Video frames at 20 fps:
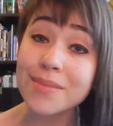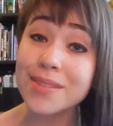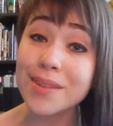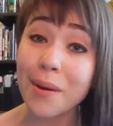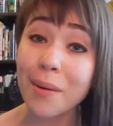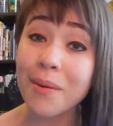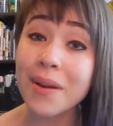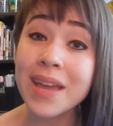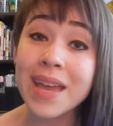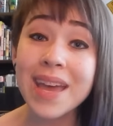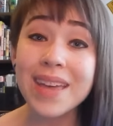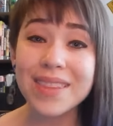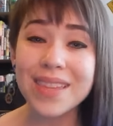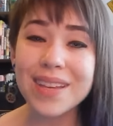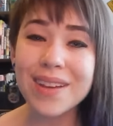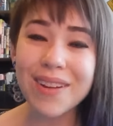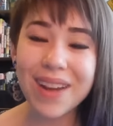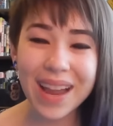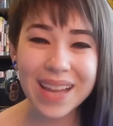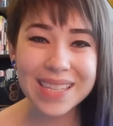So
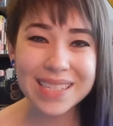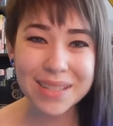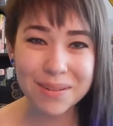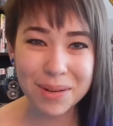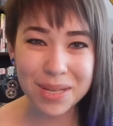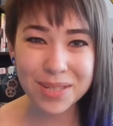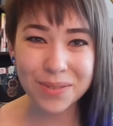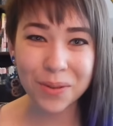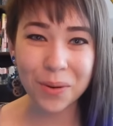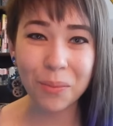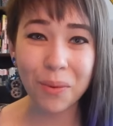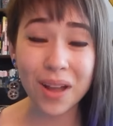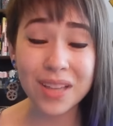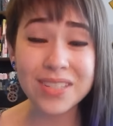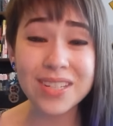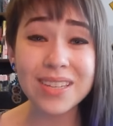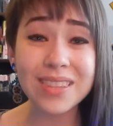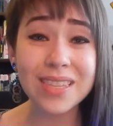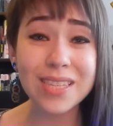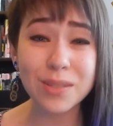thank you guys so much for
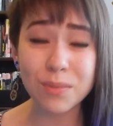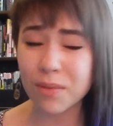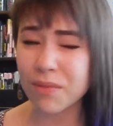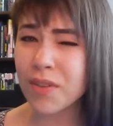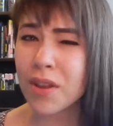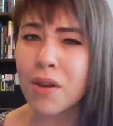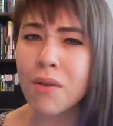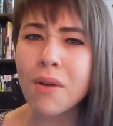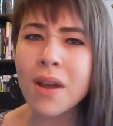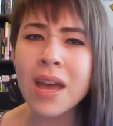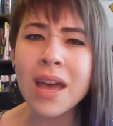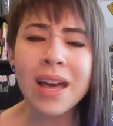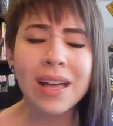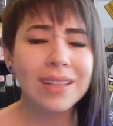watching this review.